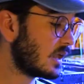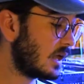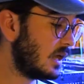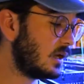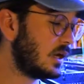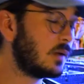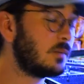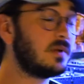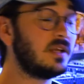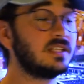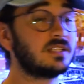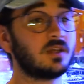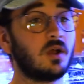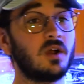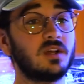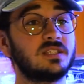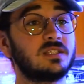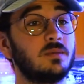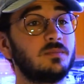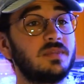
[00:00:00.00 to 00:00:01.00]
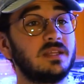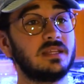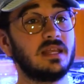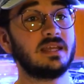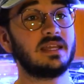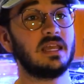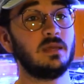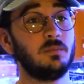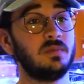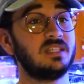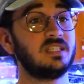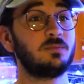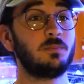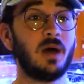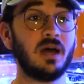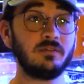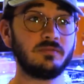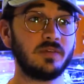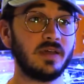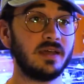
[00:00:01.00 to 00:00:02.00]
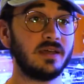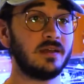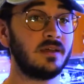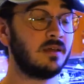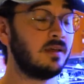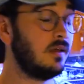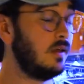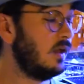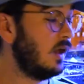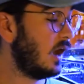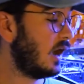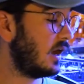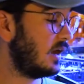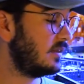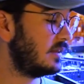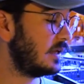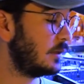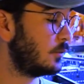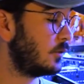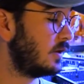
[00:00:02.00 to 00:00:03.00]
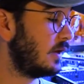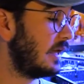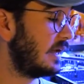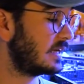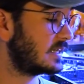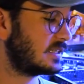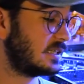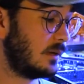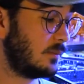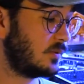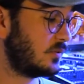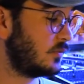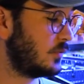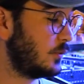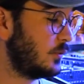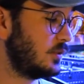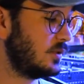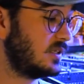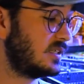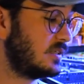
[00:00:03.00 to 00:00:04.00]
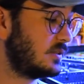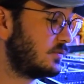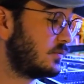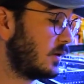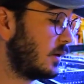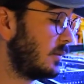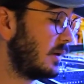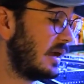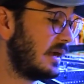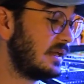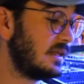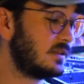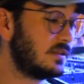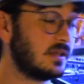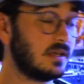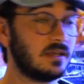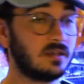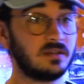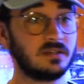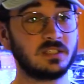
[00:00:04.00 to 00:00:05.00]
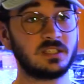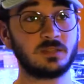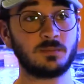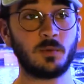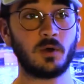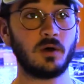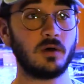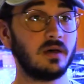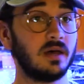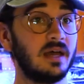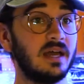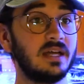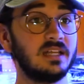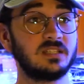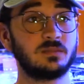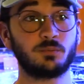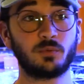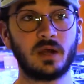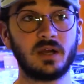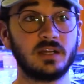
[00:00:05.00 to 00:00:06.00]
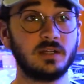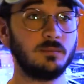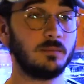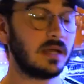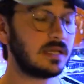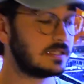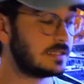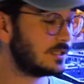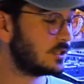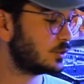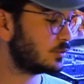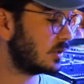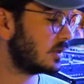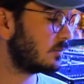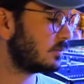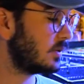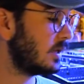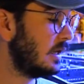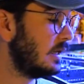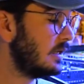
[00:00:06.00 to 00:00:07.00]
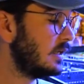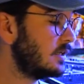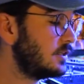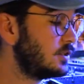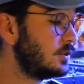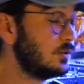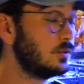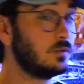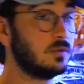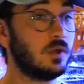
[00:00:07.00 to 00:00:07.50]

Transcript: Anemones are something that can be spot fed. They will accept foods from anything small as brine and mysis shrimp to